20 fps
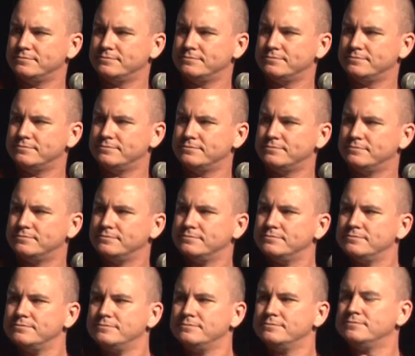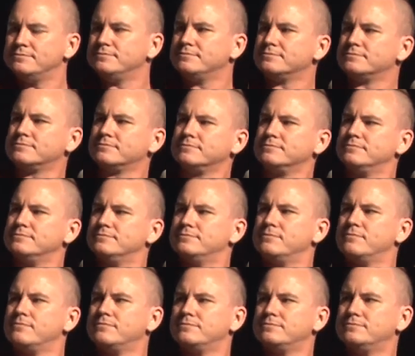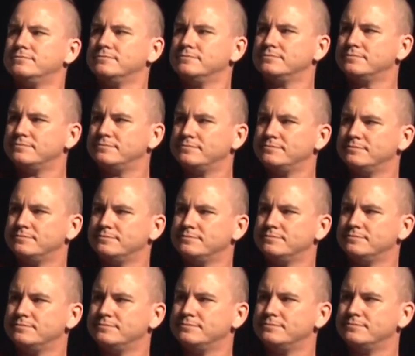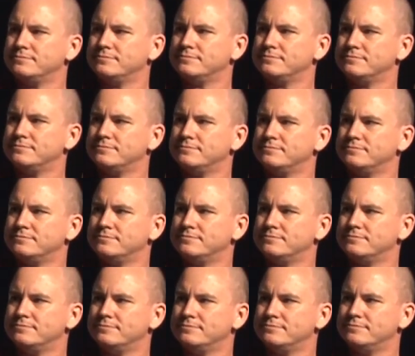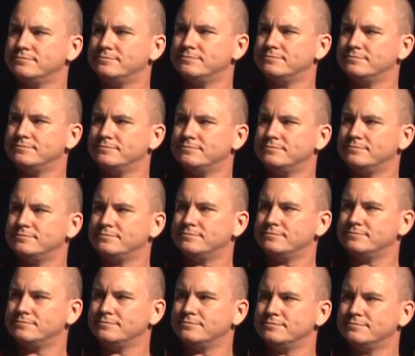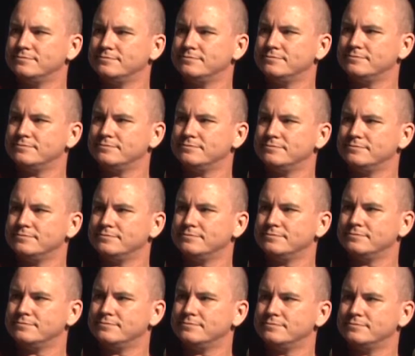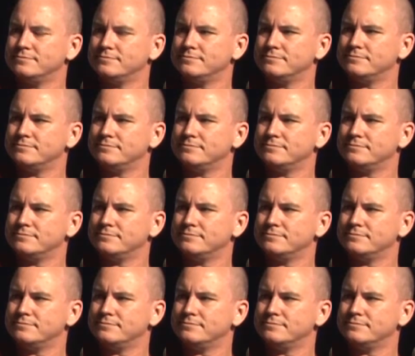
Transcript: This person isn't speaking.